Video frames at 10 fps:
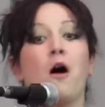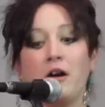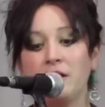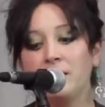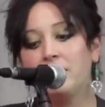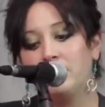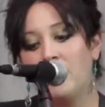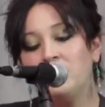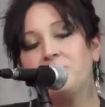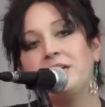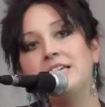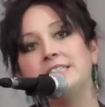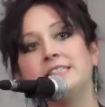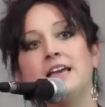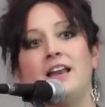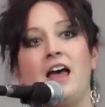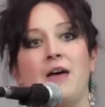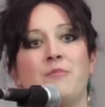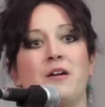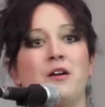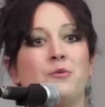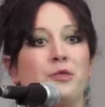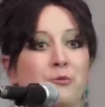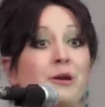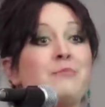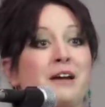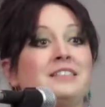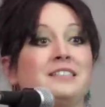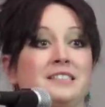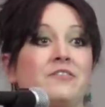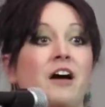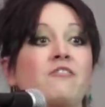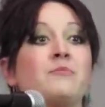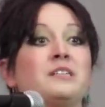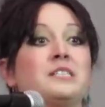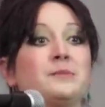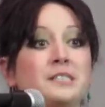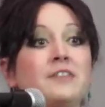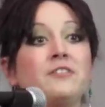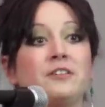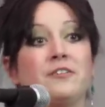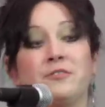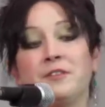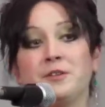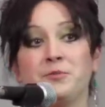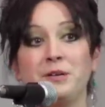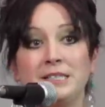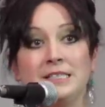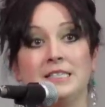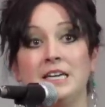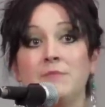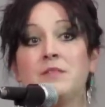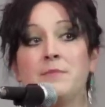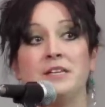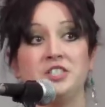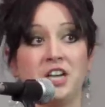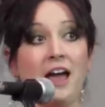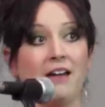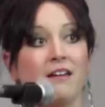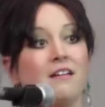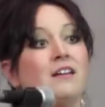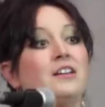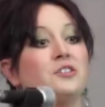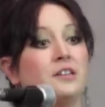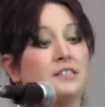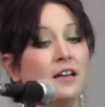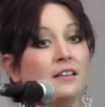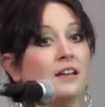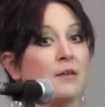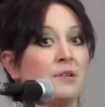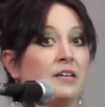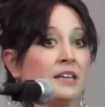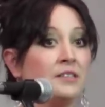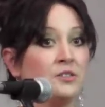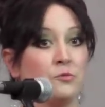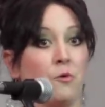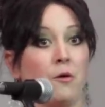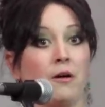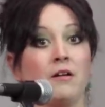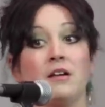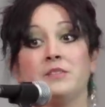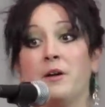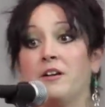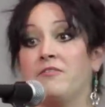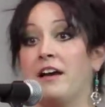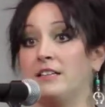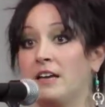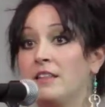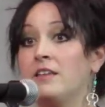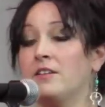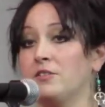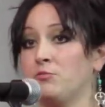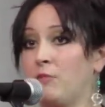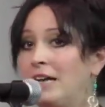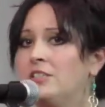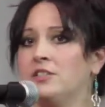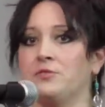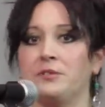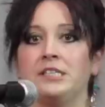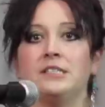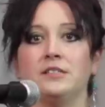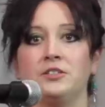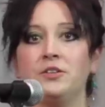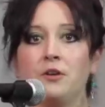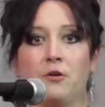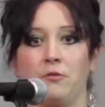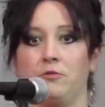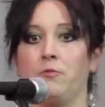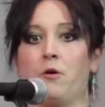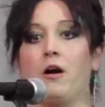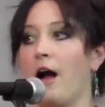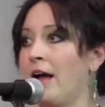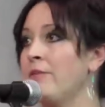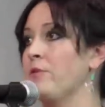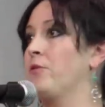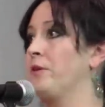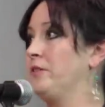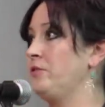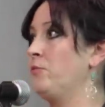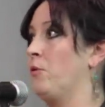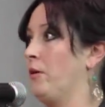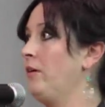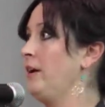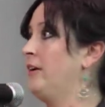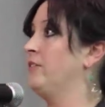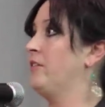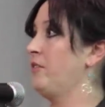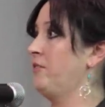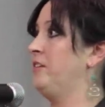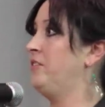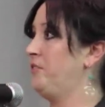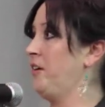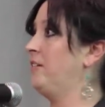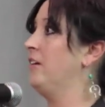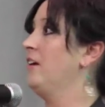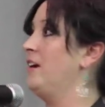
our country is set up with 3 branches of government specifically for this reason, to keep them in check. So it's not that I'm against war. As a matter of fact, I think there's righteous reasons to go to war. I am going to war here in the 3rd District